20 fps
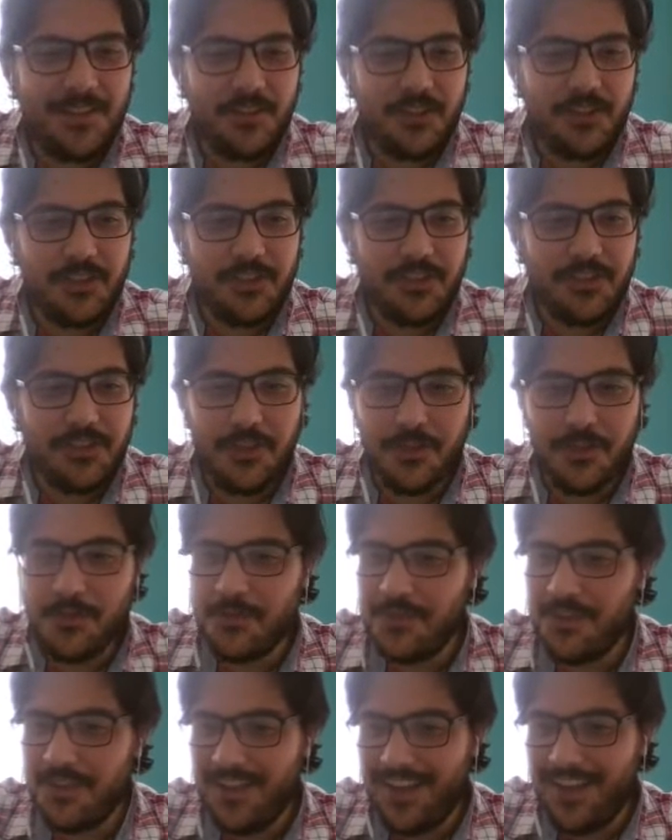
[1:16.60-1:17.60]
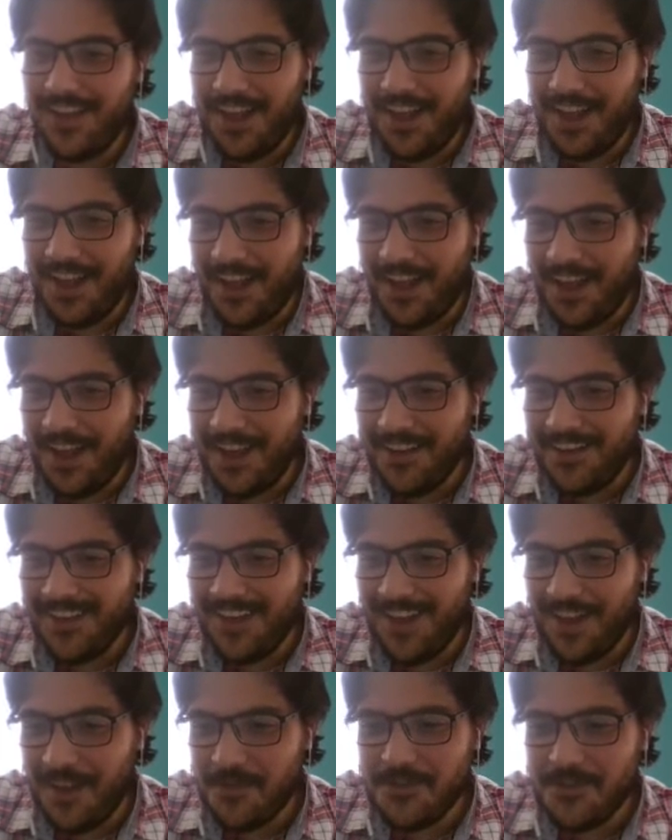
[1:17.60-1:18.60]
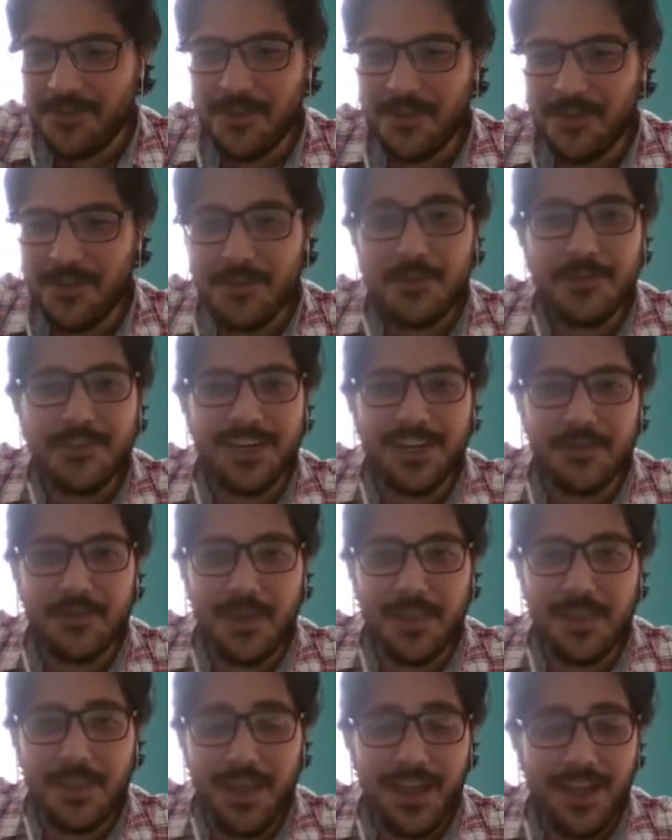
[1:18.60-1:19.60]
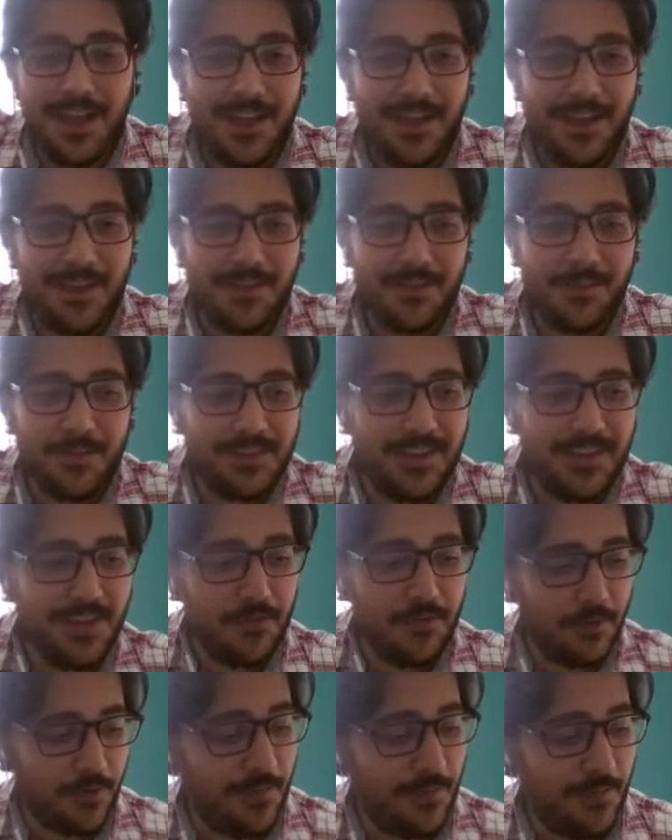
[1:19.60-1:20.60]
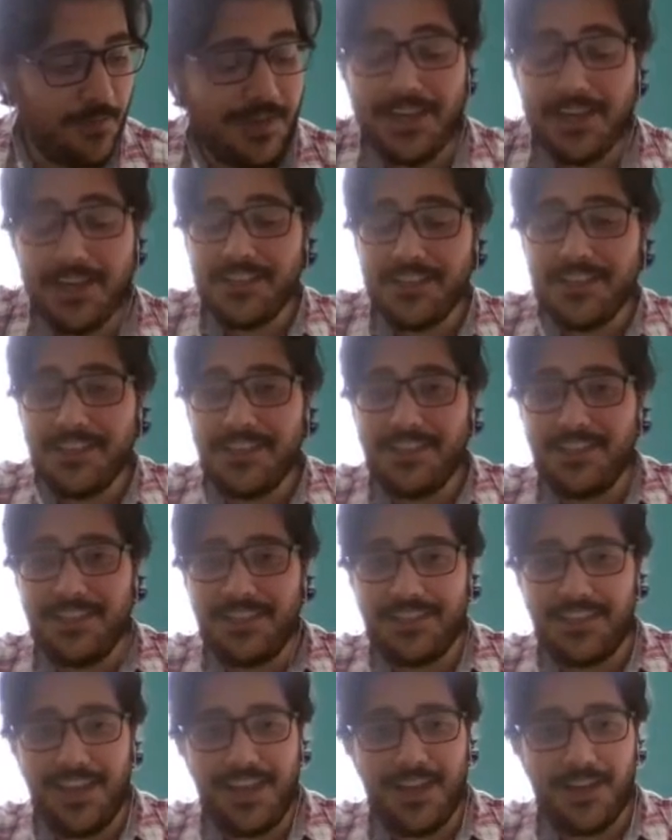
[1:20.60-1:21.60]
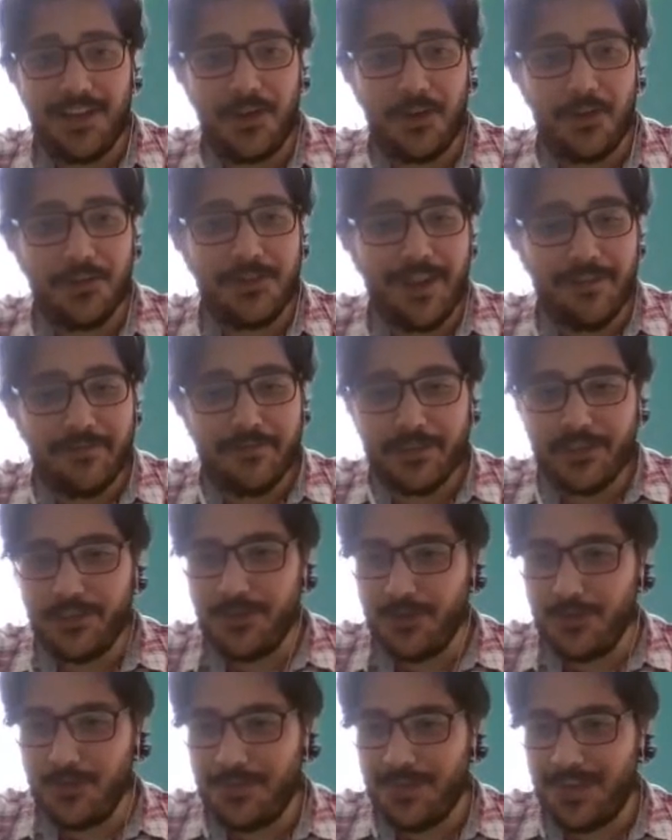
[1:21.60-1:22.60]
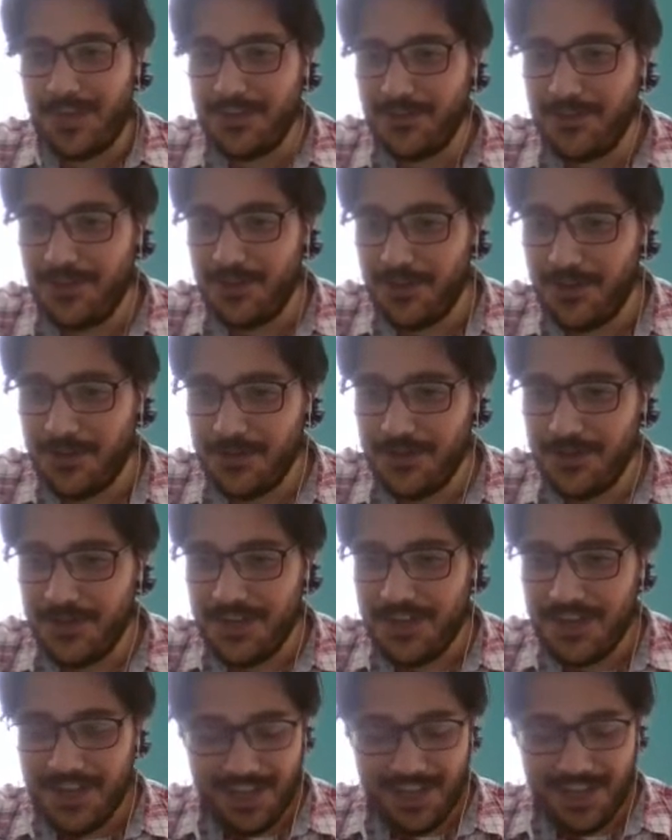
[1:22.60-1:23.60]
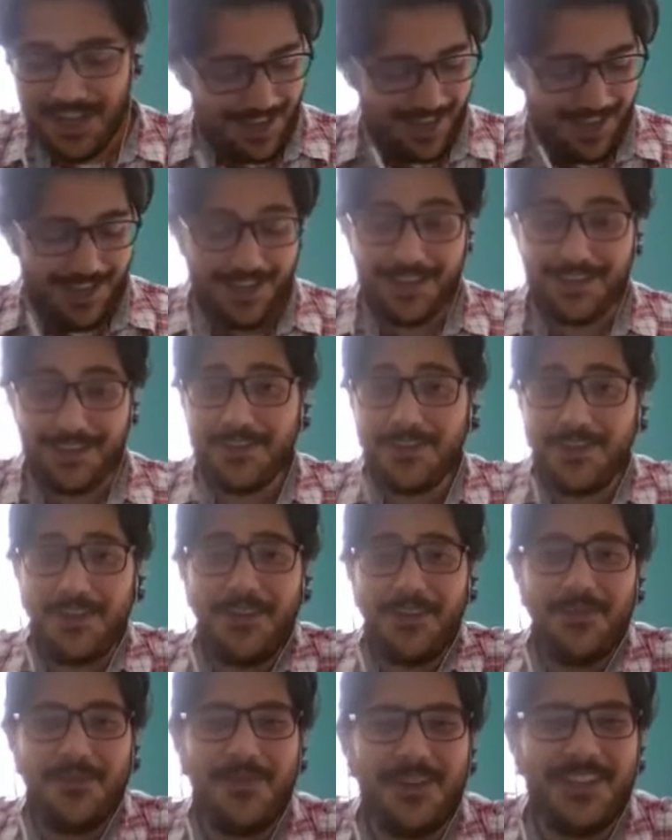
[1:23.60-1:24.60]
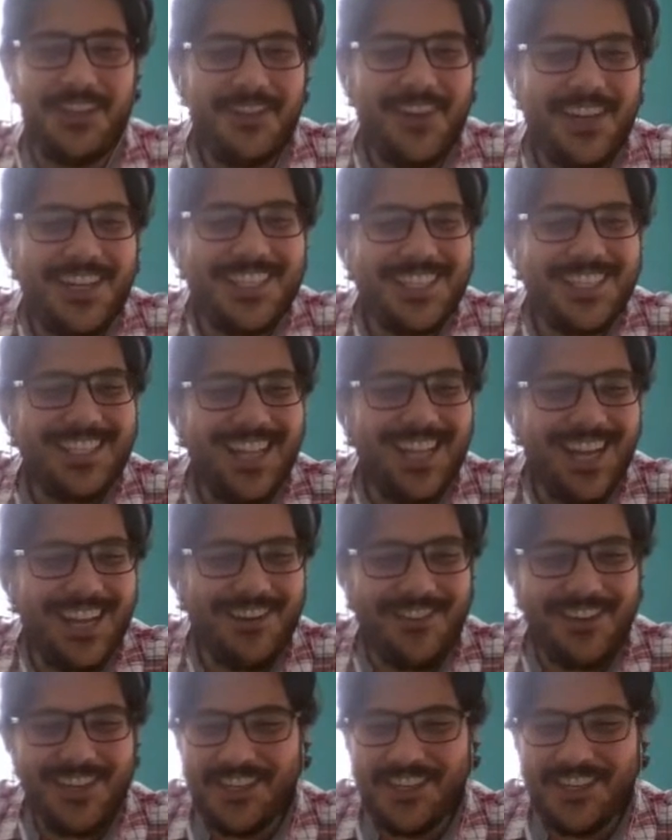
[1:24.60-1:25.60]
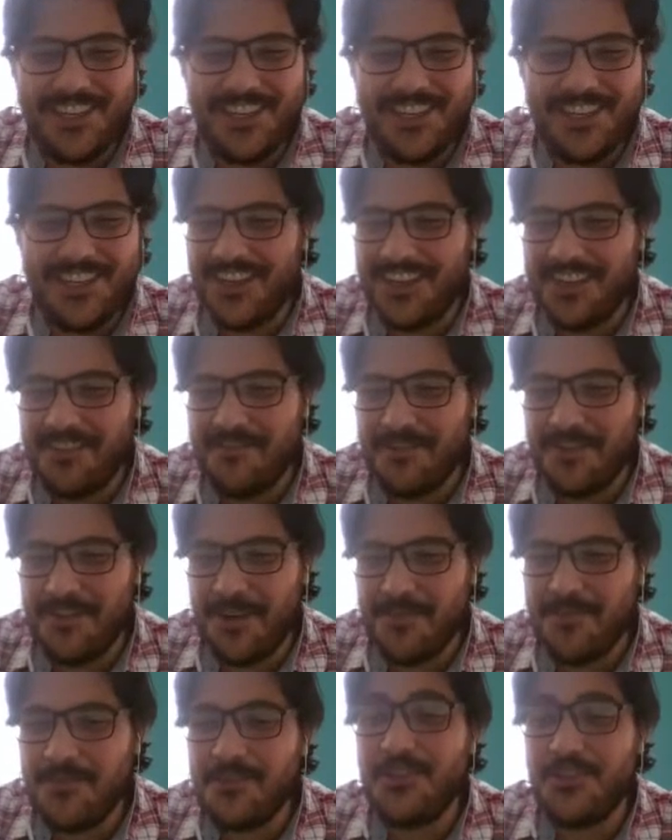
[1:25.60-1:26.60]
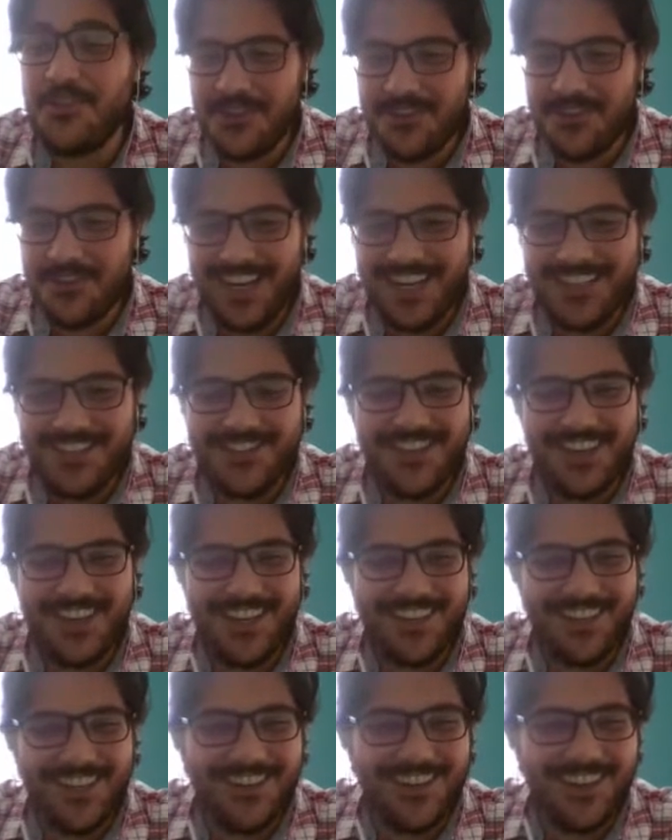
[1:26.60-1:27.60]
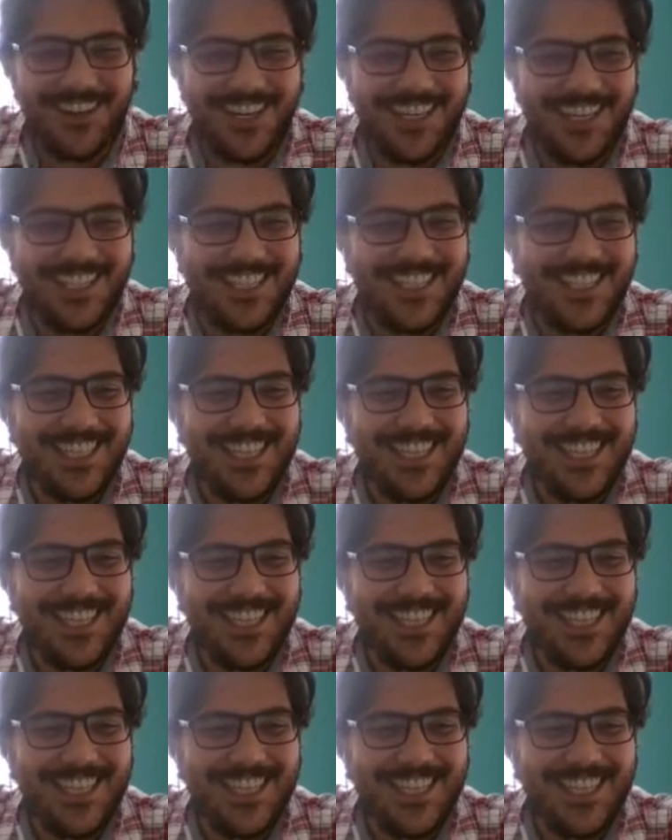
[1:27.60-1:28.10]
So I was going to start with thank you for being here in this cold afternoon, but I don't know what the weather is like where you're talking from, Uruguay as well, all right.